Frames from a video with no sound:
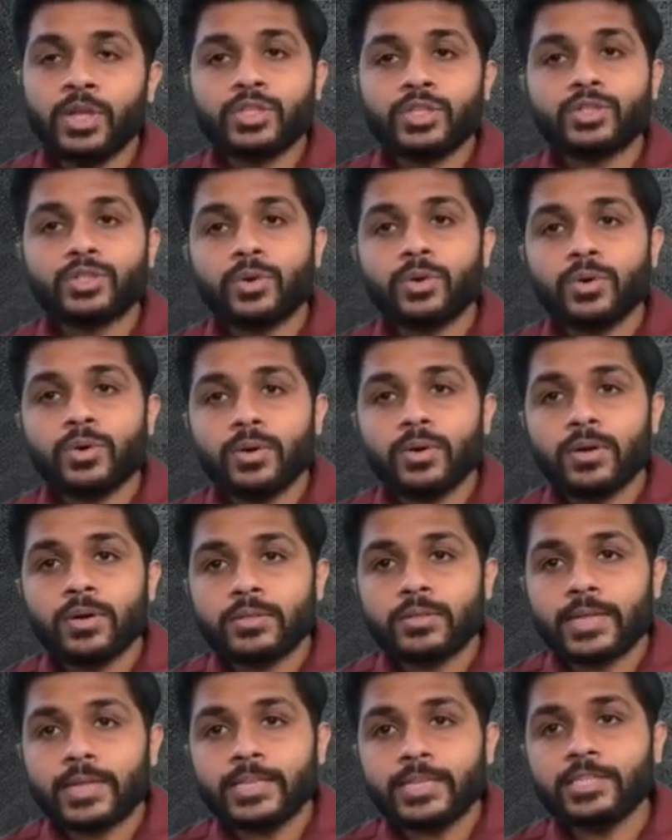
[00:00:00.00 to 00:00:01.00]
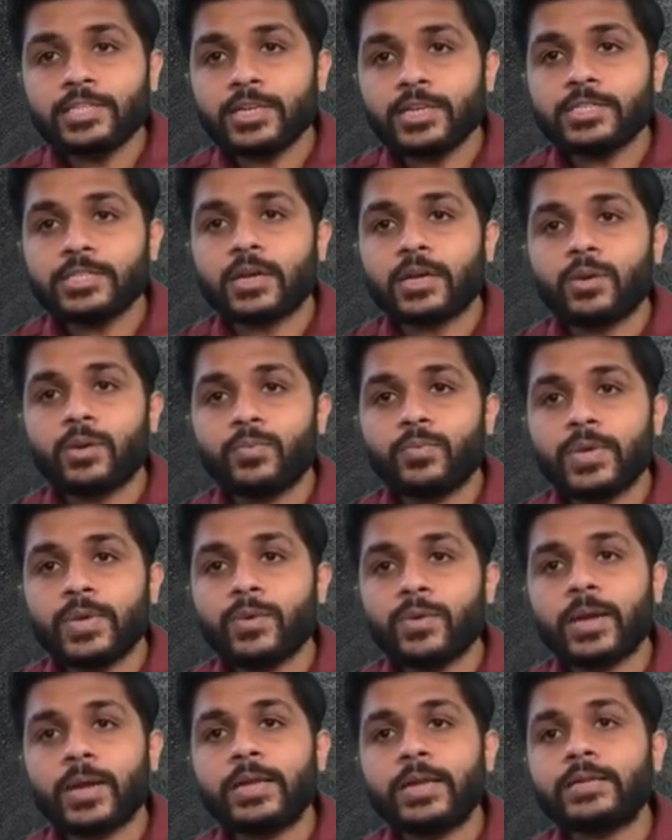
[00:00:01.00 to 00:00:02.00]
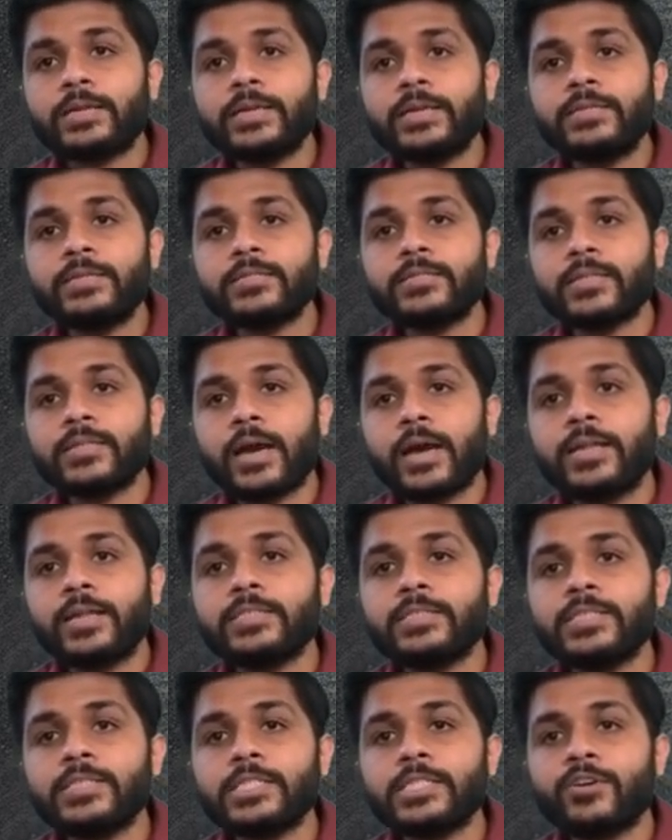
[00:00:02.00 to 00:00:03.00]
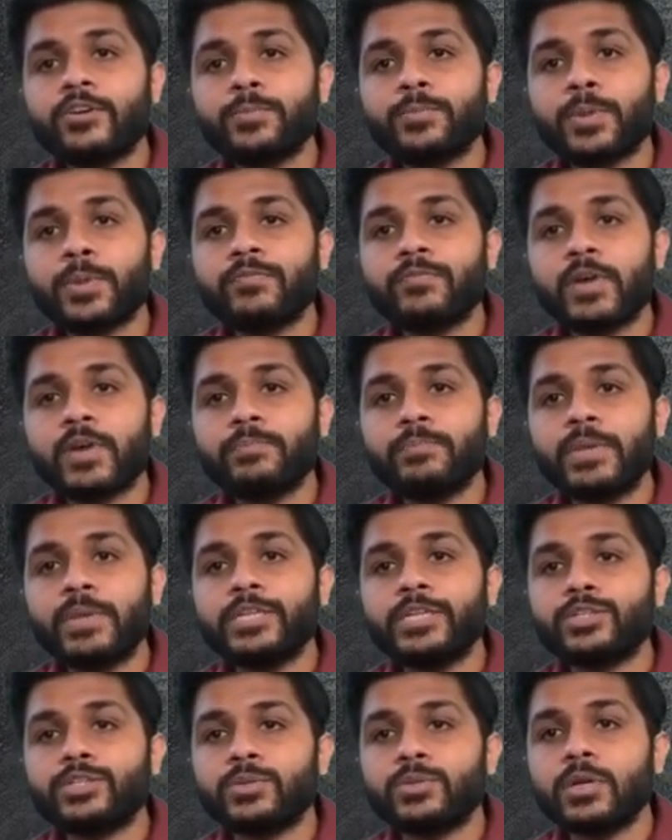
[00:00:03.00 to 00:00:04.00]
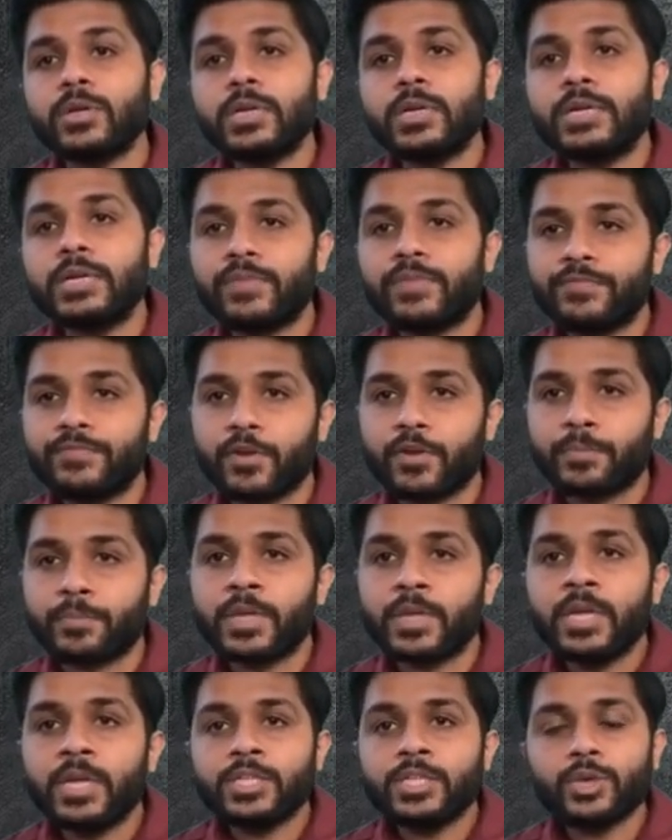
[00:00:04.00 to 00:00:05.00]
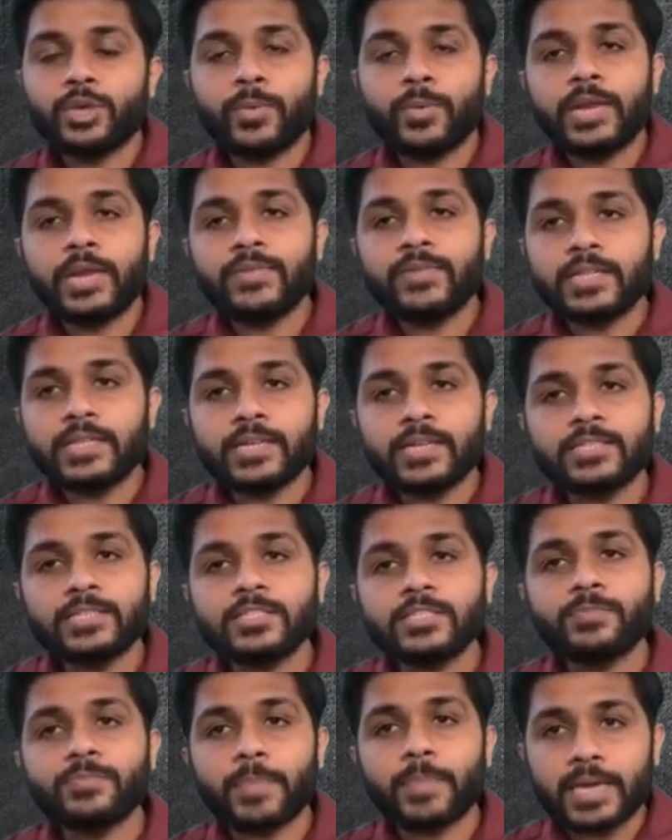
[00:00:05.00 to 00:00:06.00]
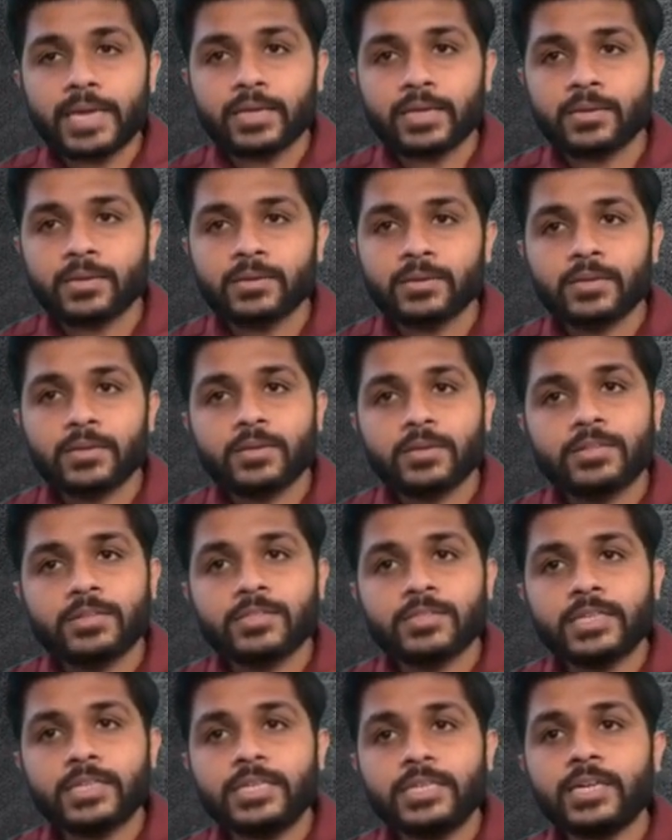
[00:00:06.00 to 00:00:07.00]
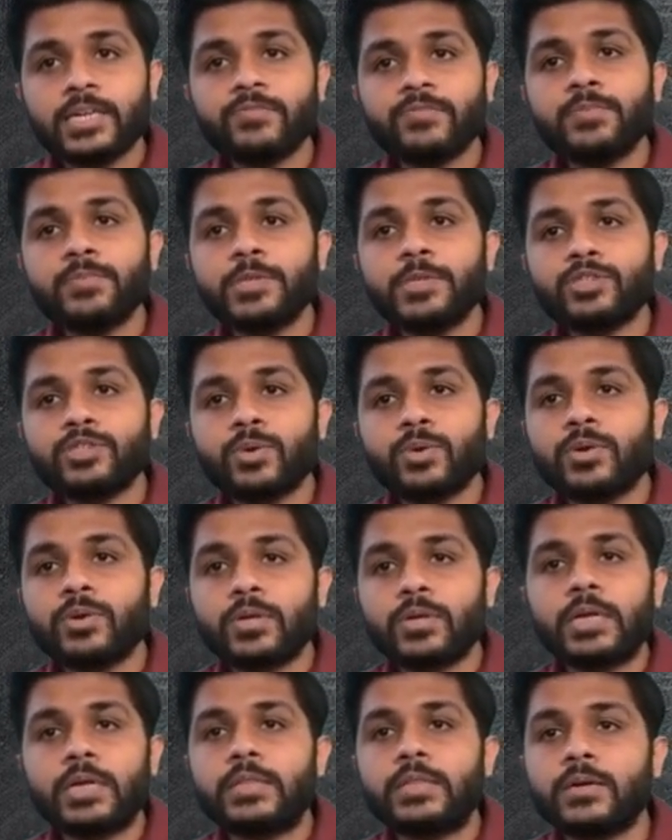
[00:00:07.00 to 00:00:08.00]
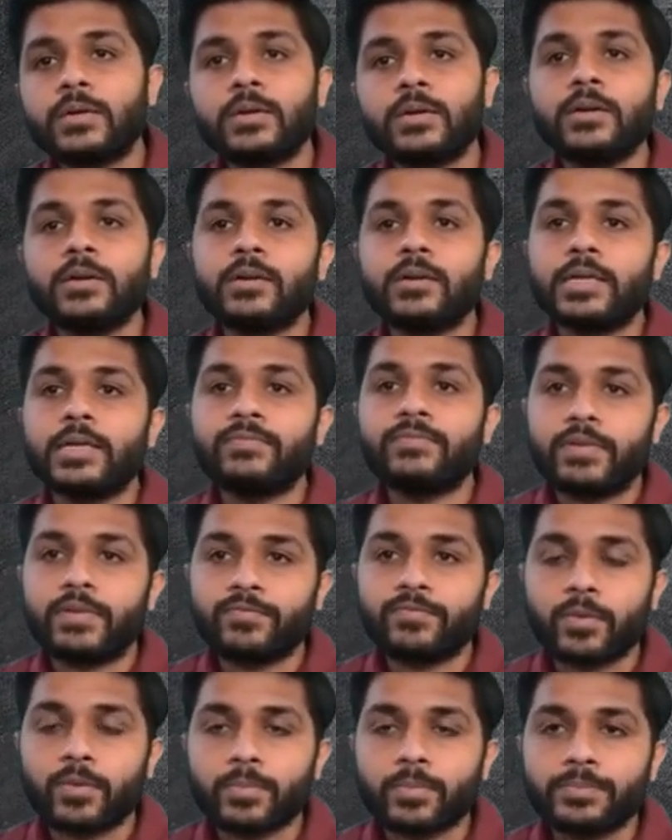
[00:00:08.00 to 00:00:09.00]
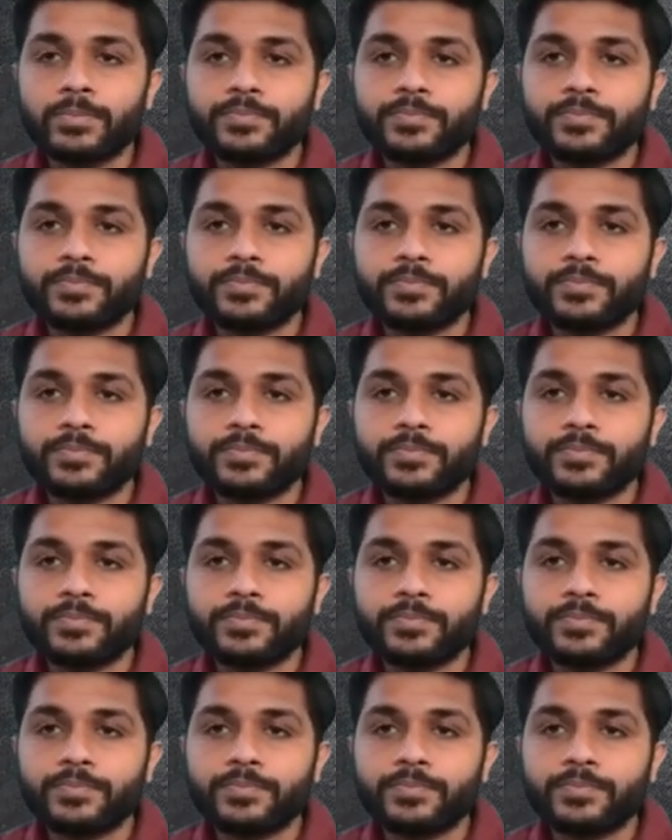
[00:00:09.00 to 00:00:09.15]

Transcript: So that is the reason we have connected this RST 7.5 pin to the D flip-flop. So whenever there is a spike, this interrupt will be stored in the D flip-flop.